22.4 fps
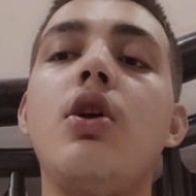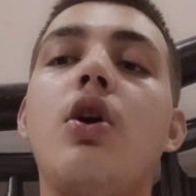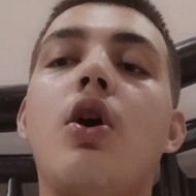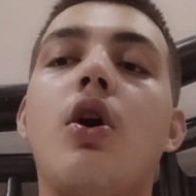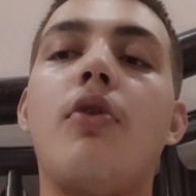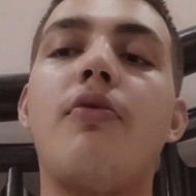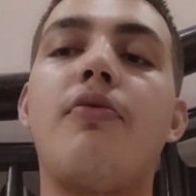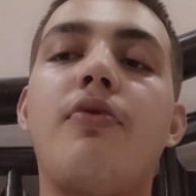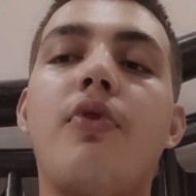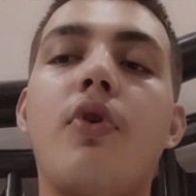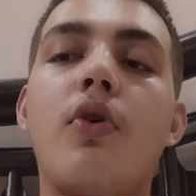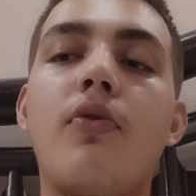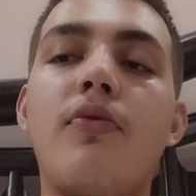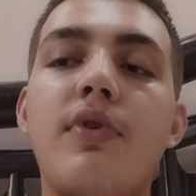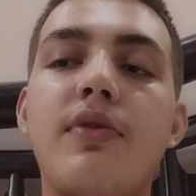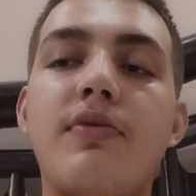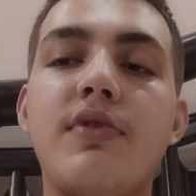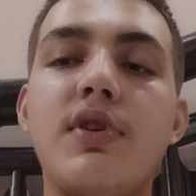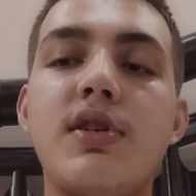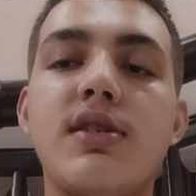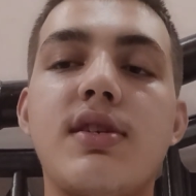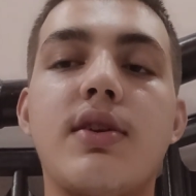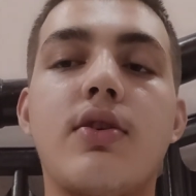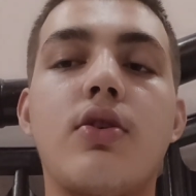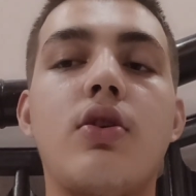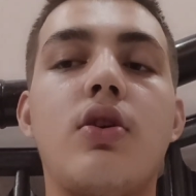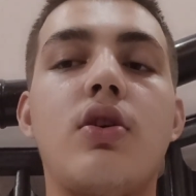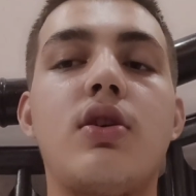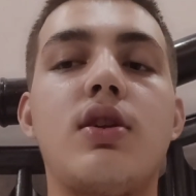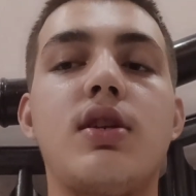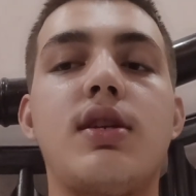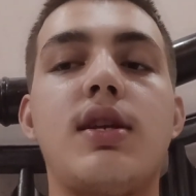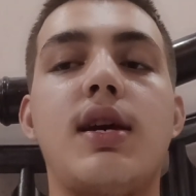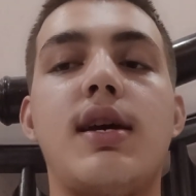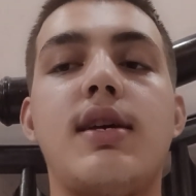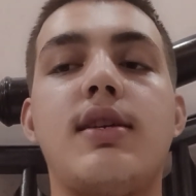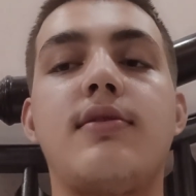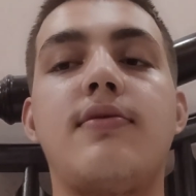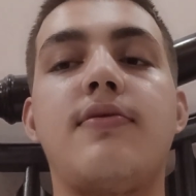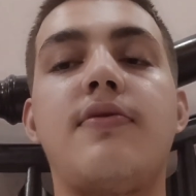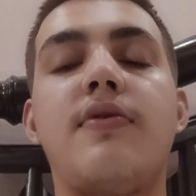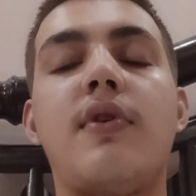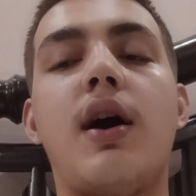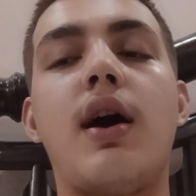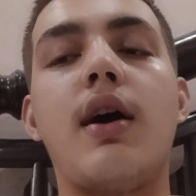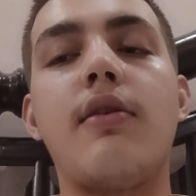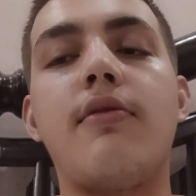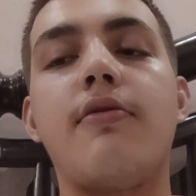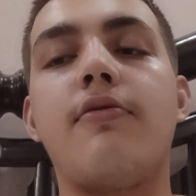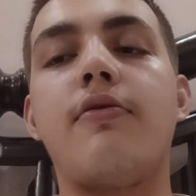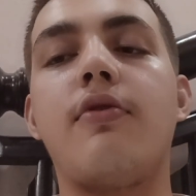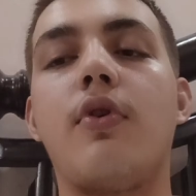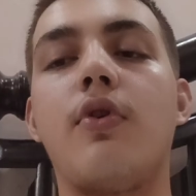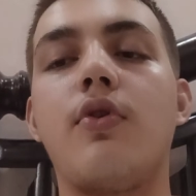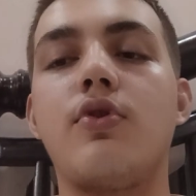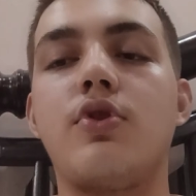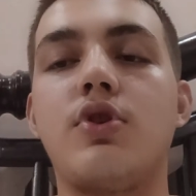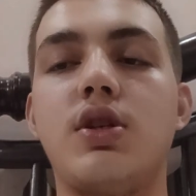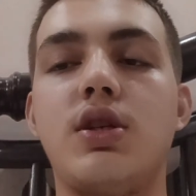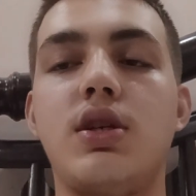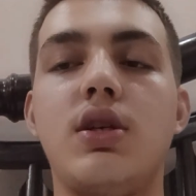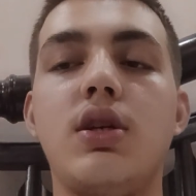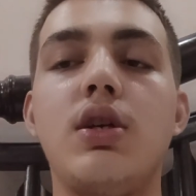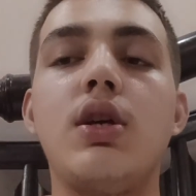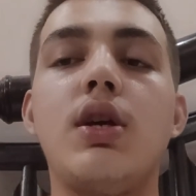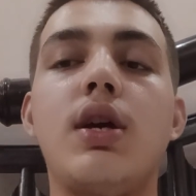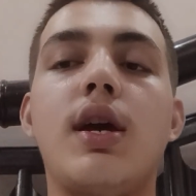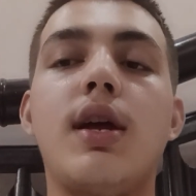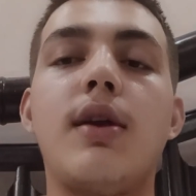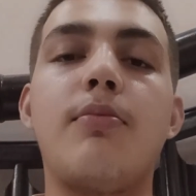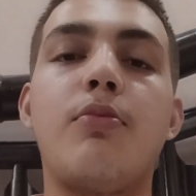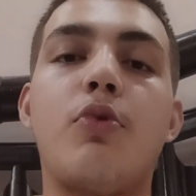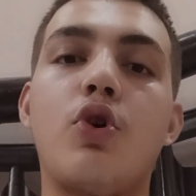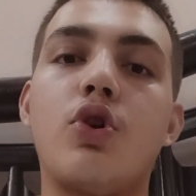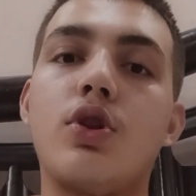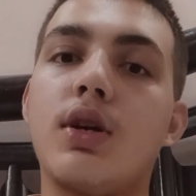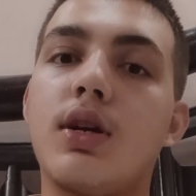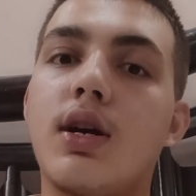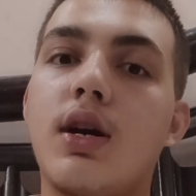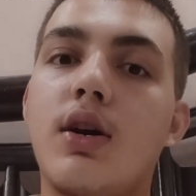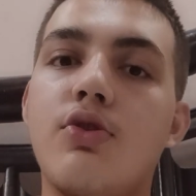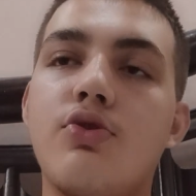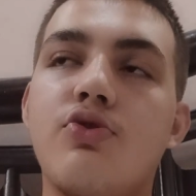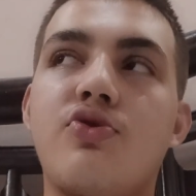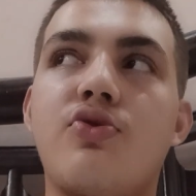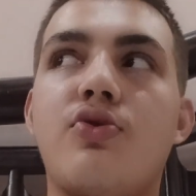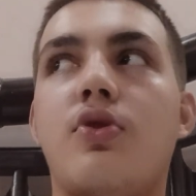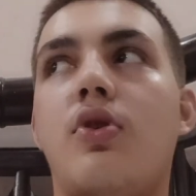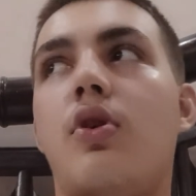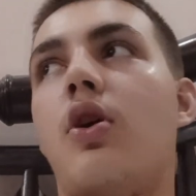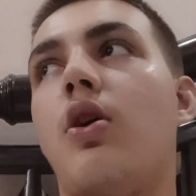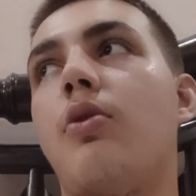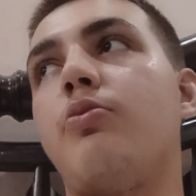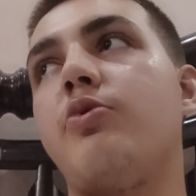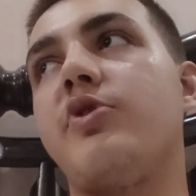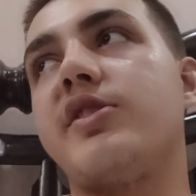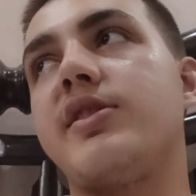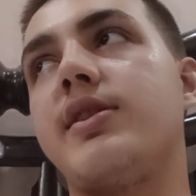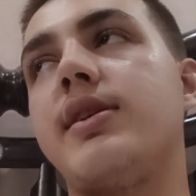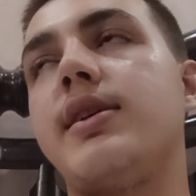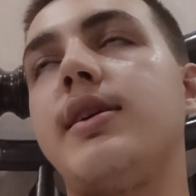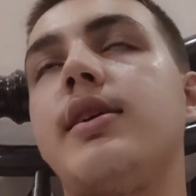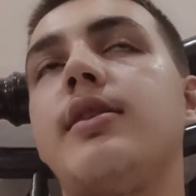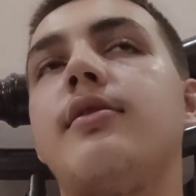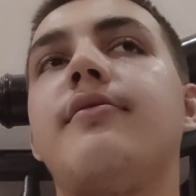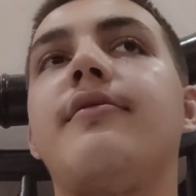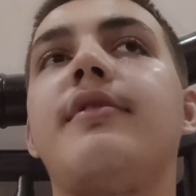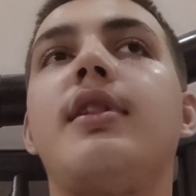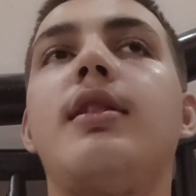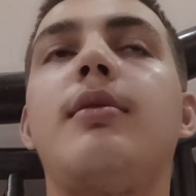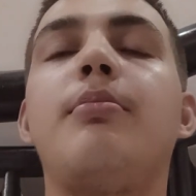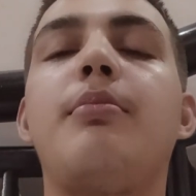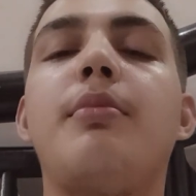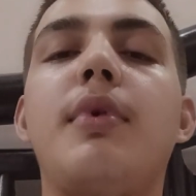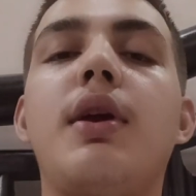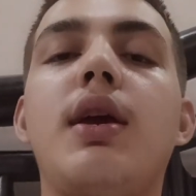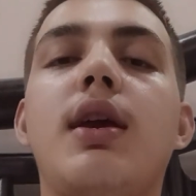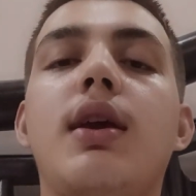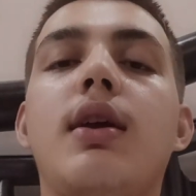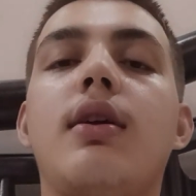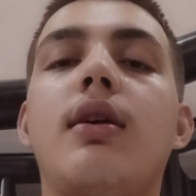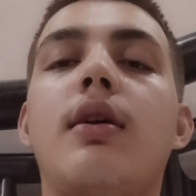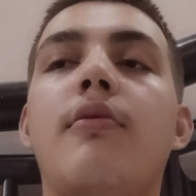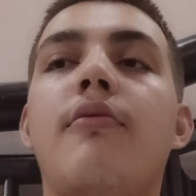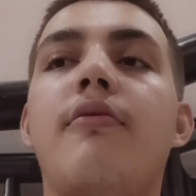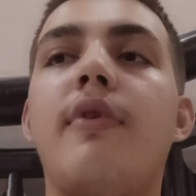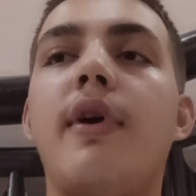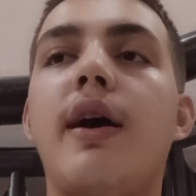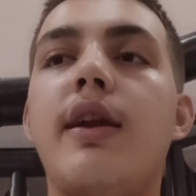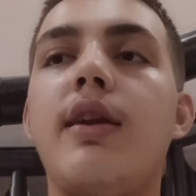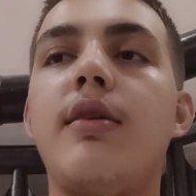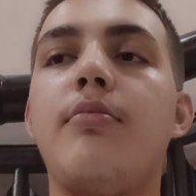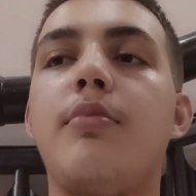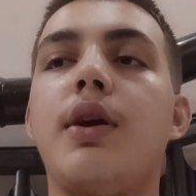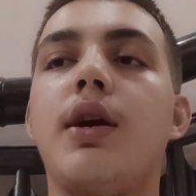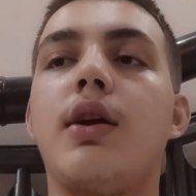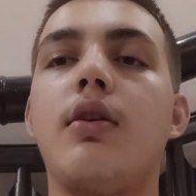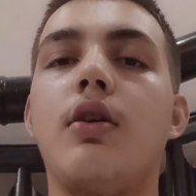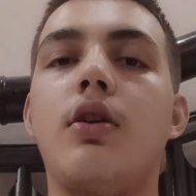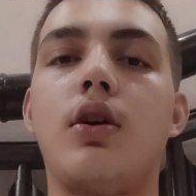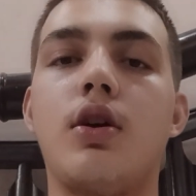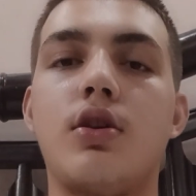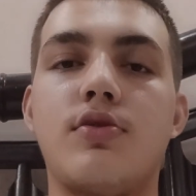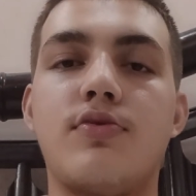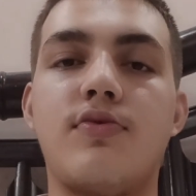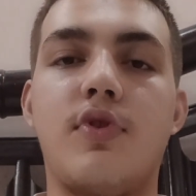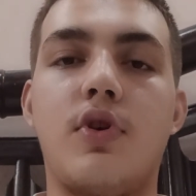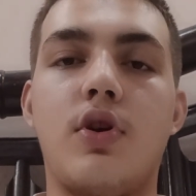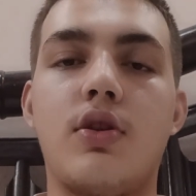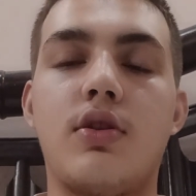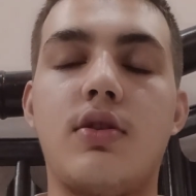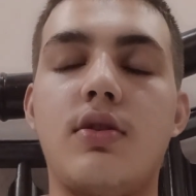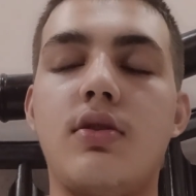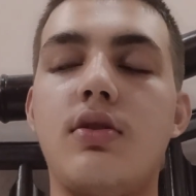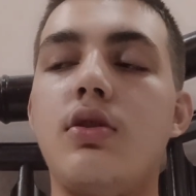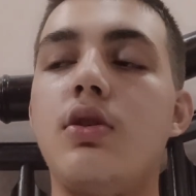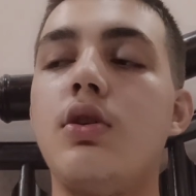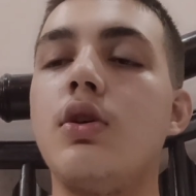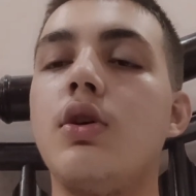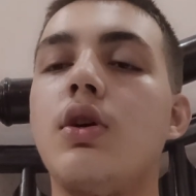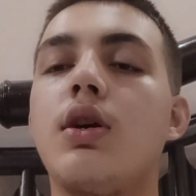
of 450 is recorded as 540 in both accounts, so obviously it will make a very big loss for the